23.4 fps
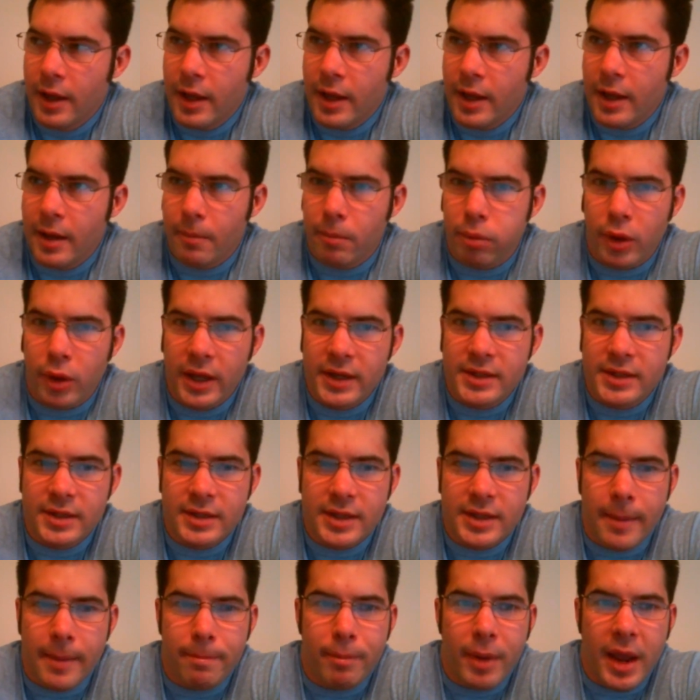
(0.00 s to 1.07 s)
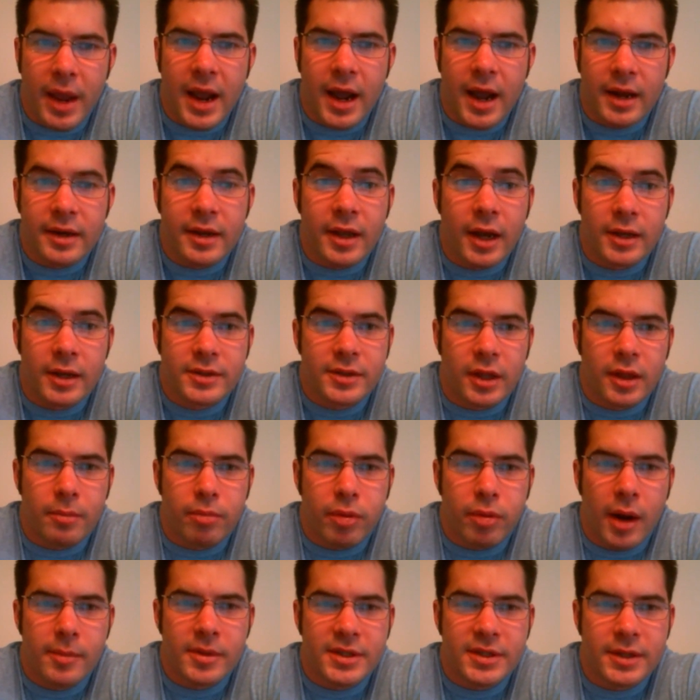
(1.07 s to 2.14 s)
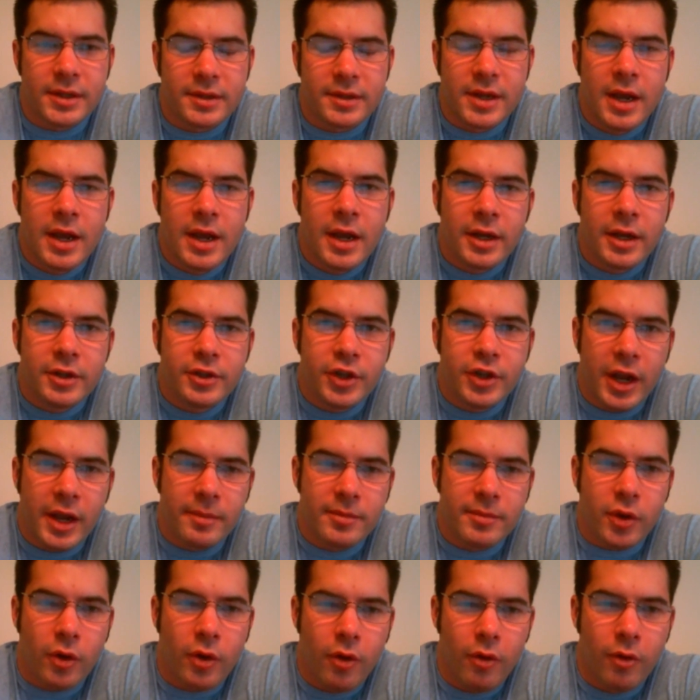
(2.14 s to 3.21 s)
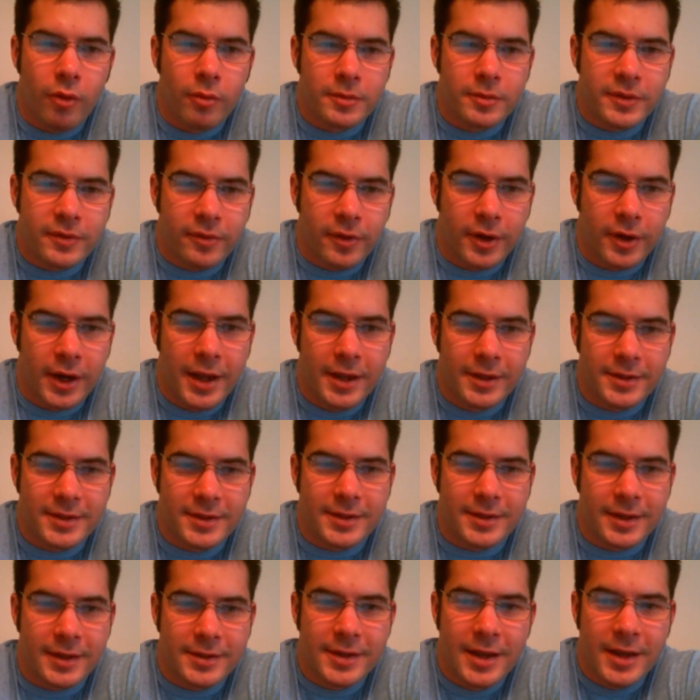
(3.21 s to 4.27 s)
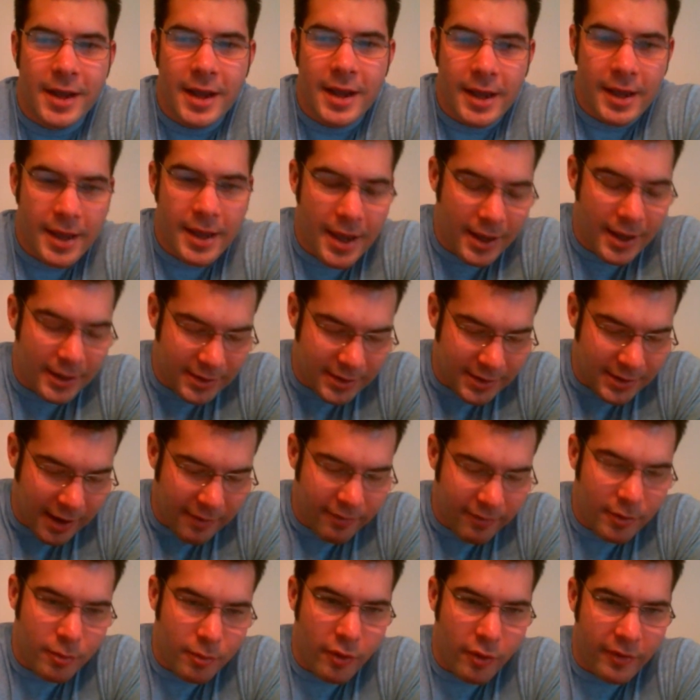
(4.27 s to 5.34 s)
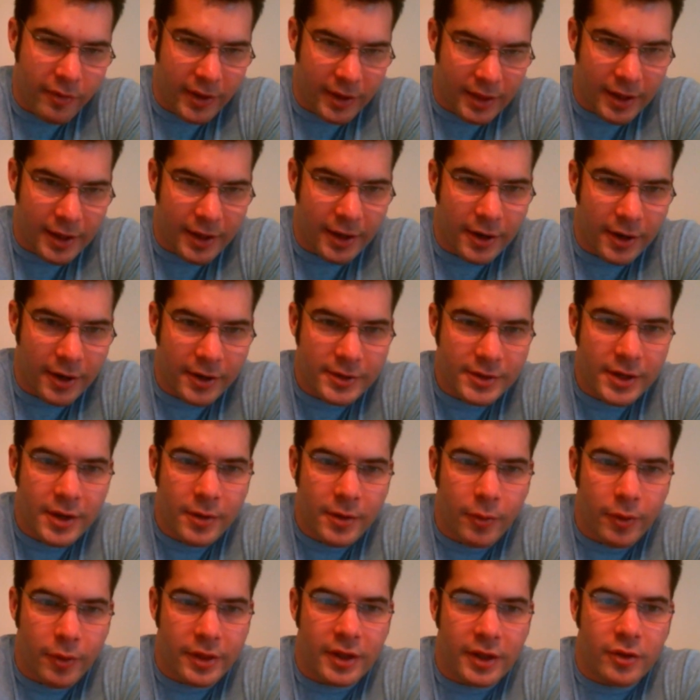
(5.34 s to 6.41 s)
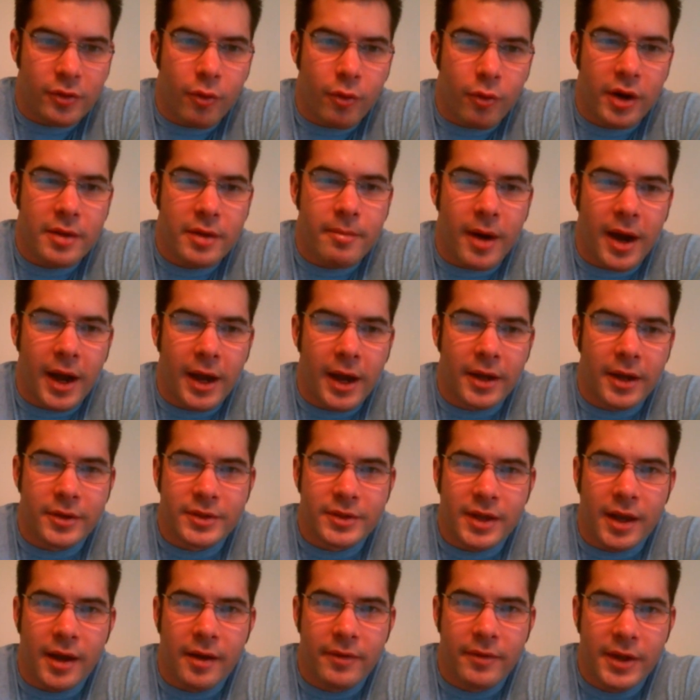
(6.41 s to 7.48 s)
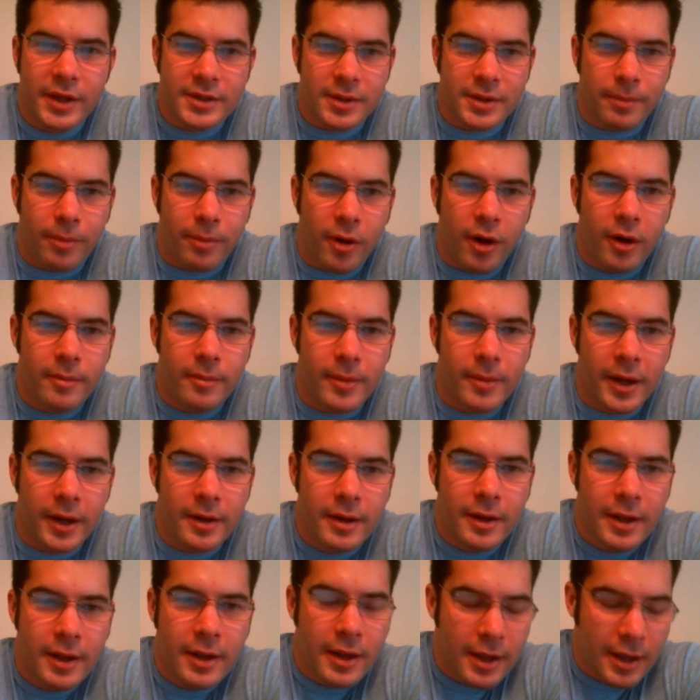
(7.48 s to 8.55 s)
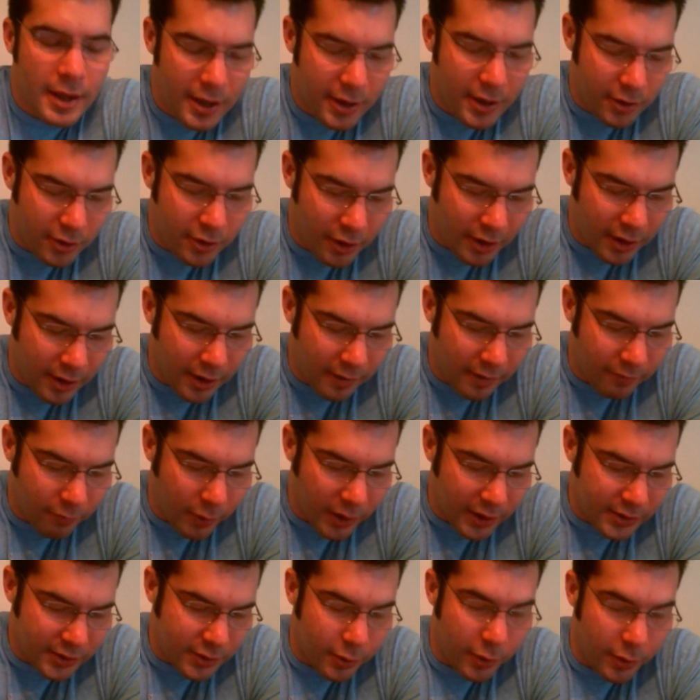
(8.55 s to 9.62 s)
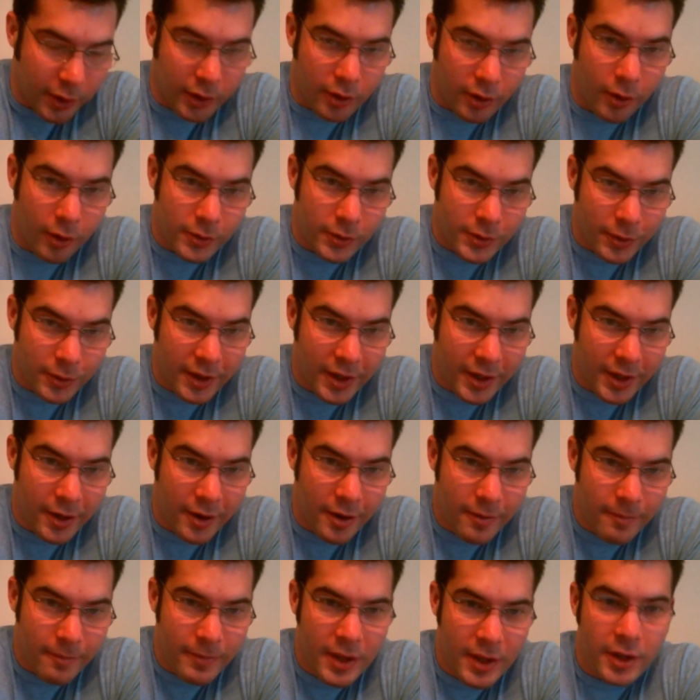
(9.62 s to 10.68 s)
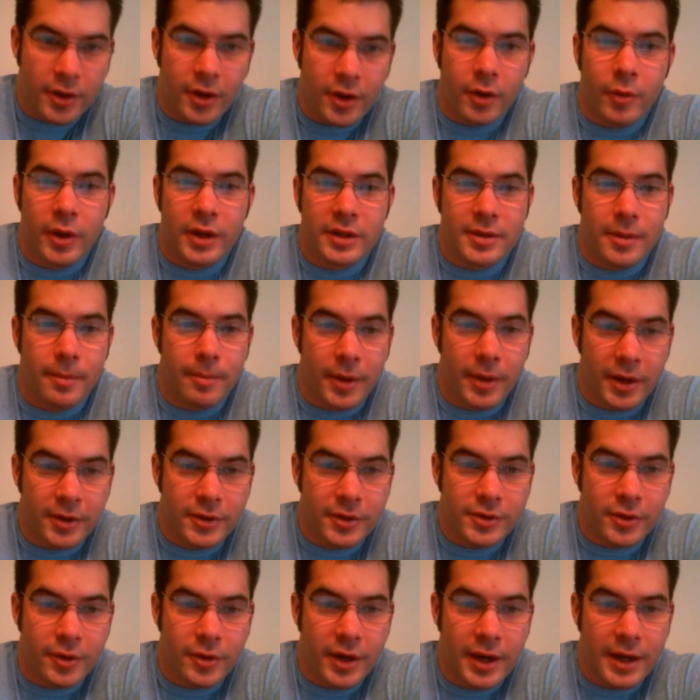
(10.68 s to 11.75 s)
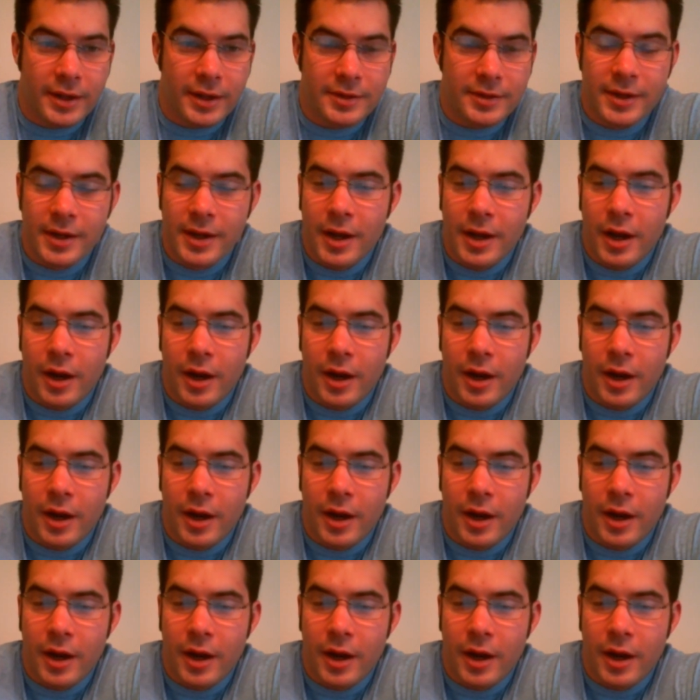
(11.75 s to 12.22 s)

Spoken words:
in places that banned guns on the premises. James Holmes, for instance, he had 7 movie theaters within 20 miles of his apartment. He could have went to a closer theater. He could have went to bigger screens,